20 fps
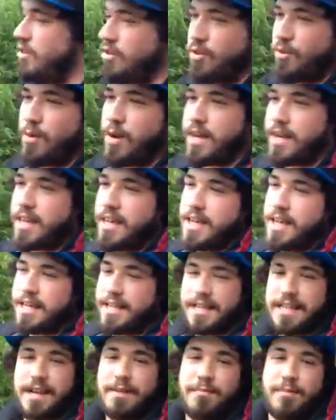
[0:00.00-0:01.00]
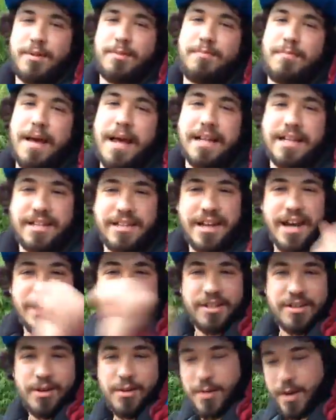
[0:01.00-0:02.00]
to the rig, and then I put
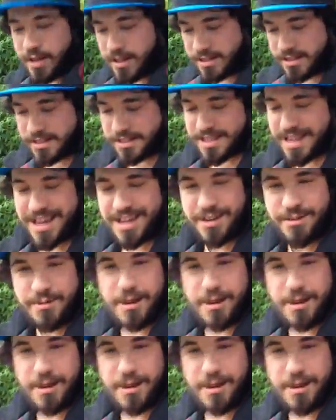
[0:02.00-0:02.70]
bentonite in the rig. This is like